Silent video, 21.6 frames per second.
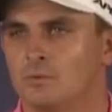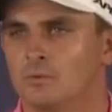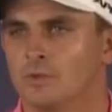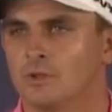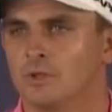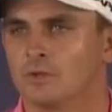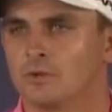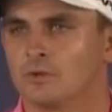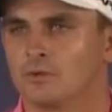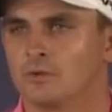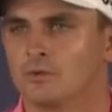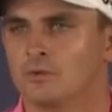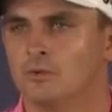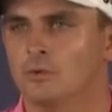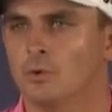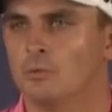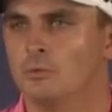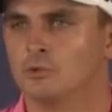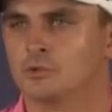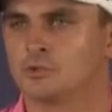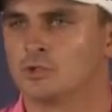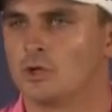with a
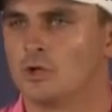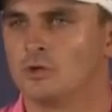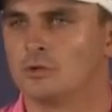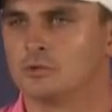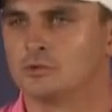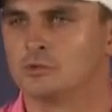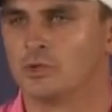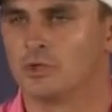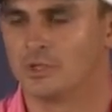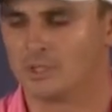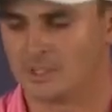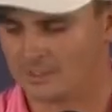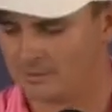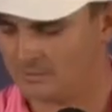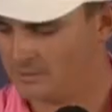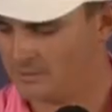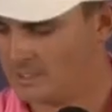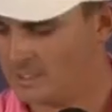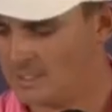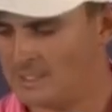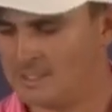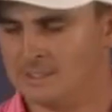normal stance, so you can
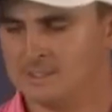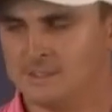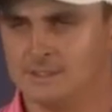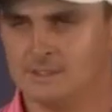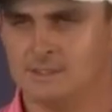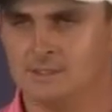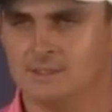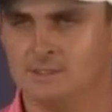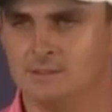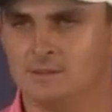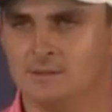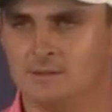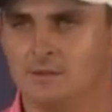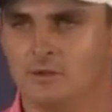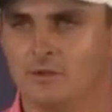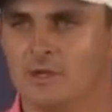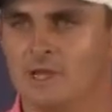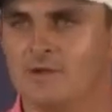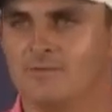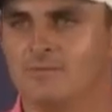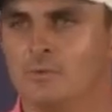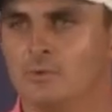you
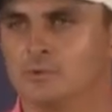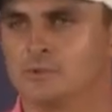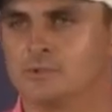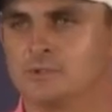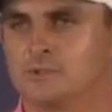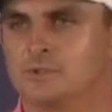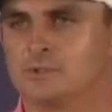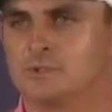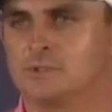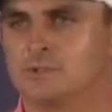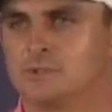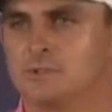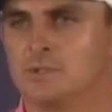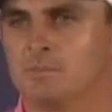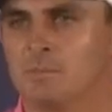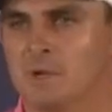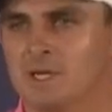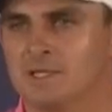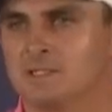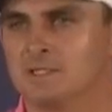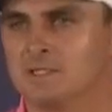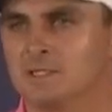can have more
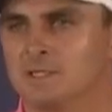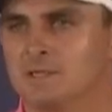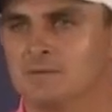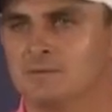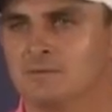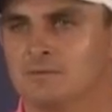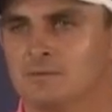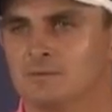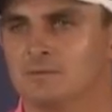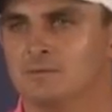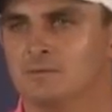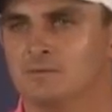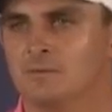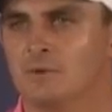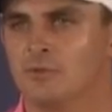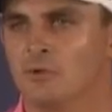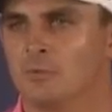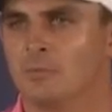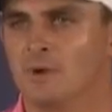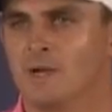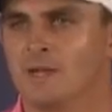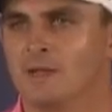stability
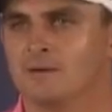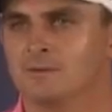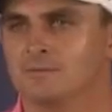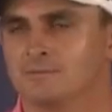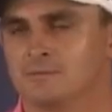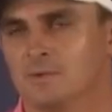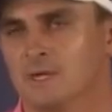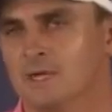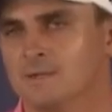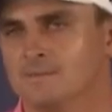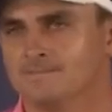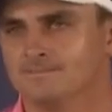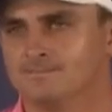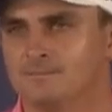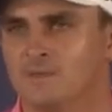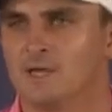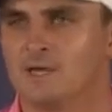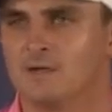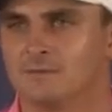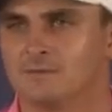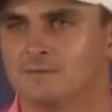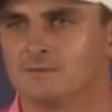with your putter. Um,
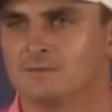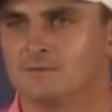yeah.